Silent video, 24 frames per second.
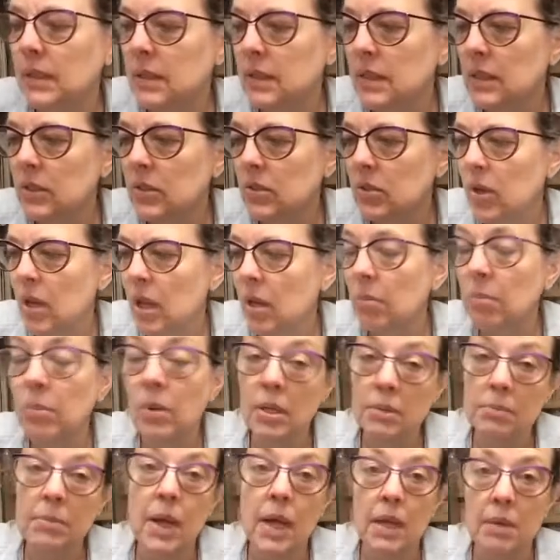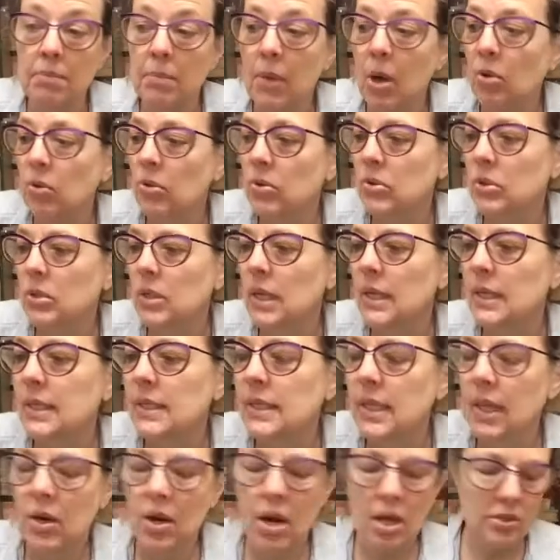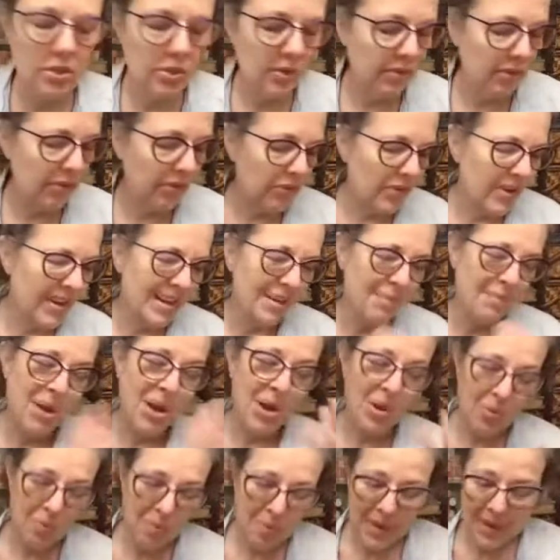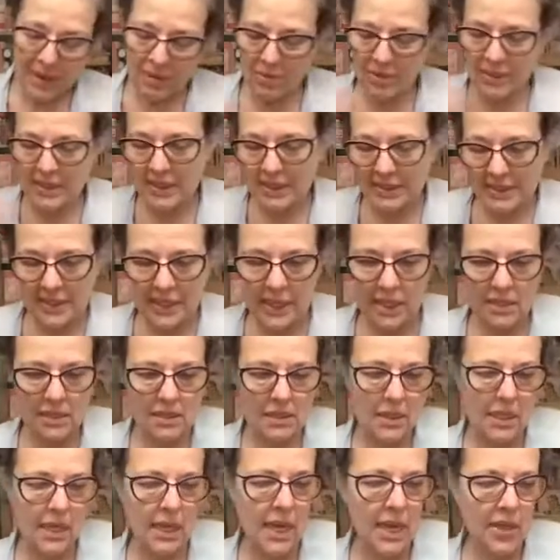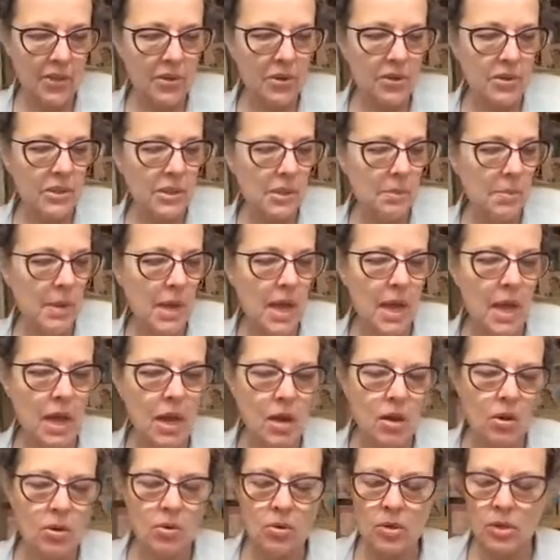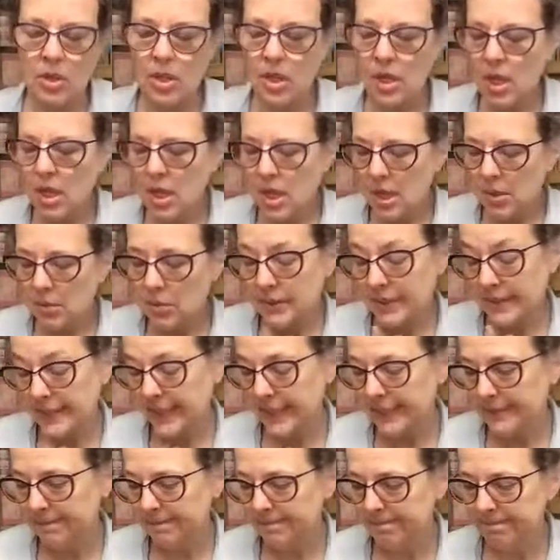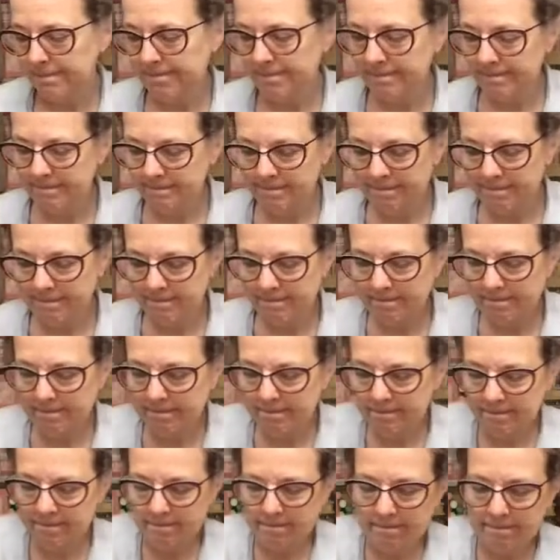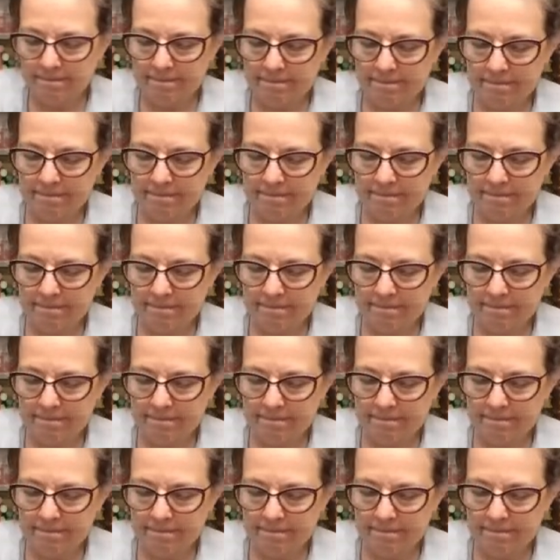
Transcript: My sister-in-law, my, my older son is there. I also have a friend. I'm hoping we can get together somehow. Here's the bottom of the suitcase.